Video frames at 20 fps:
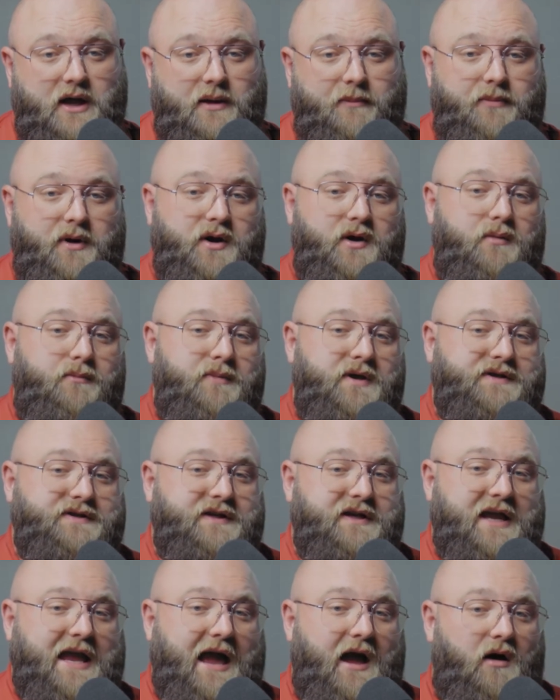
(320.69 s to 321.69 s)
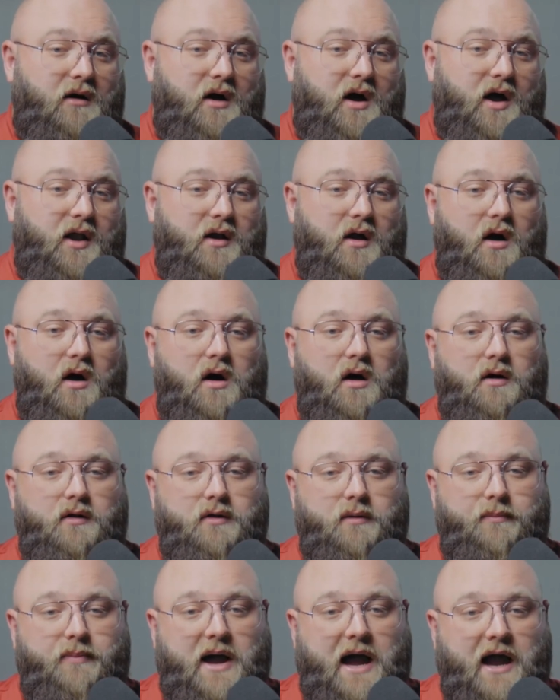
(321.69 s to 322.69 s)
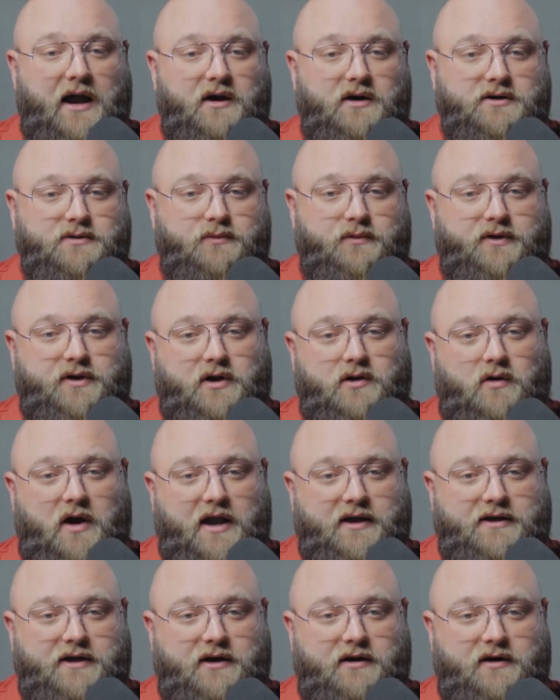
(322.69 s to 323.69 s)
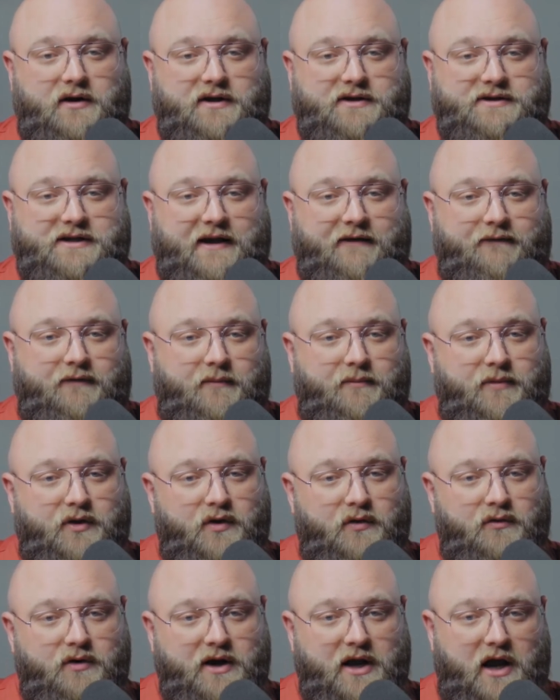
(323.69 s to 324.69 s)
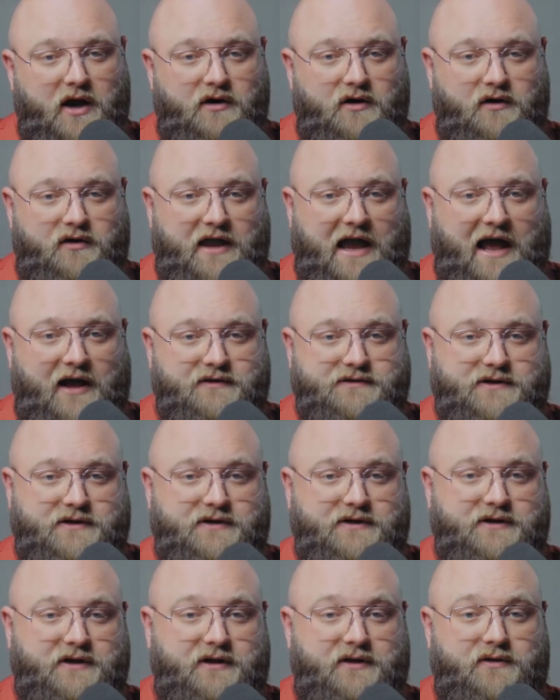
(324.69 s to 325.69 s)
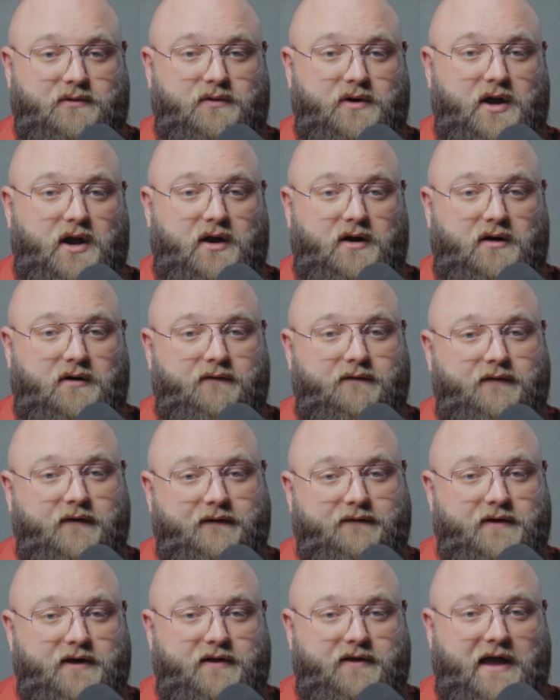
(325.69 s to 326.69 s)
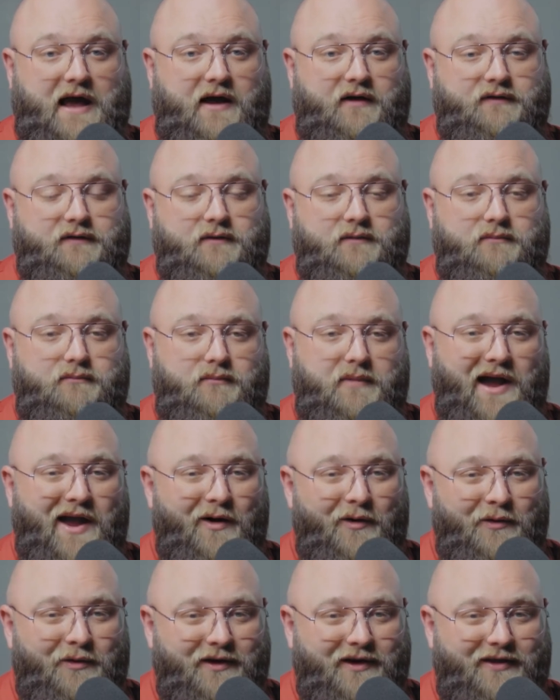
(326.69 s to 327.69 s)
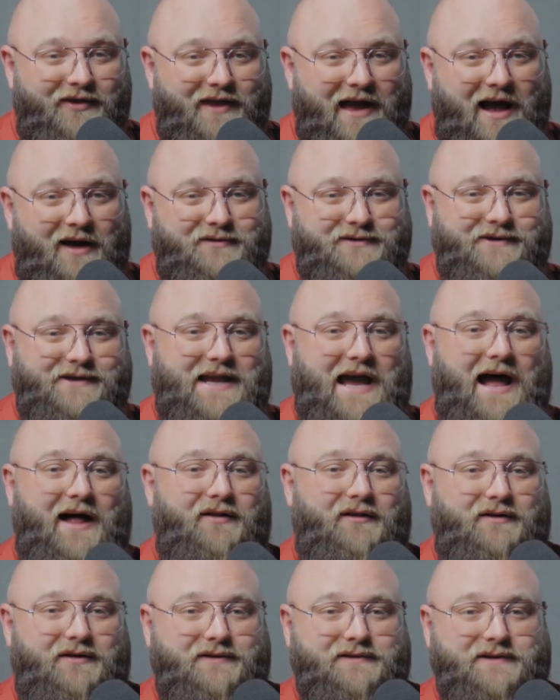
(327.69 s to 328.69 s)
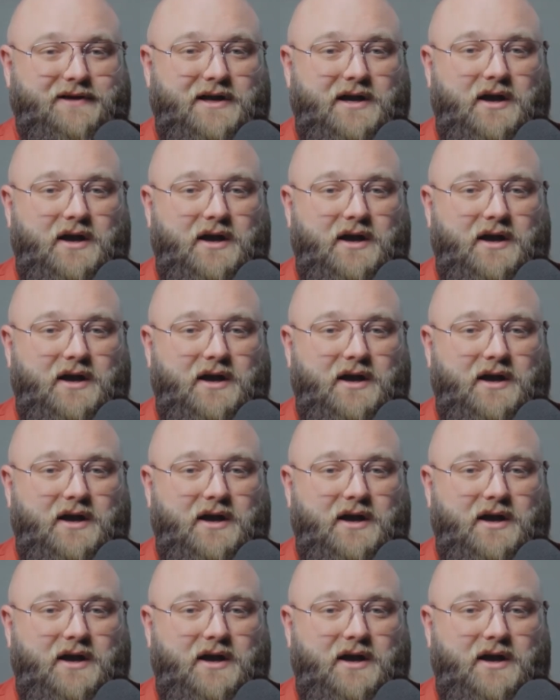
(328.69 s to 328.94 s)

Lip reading: but you're missing out on all the buyers with the criteria set from $300,000 to $350,000 by only $1,000.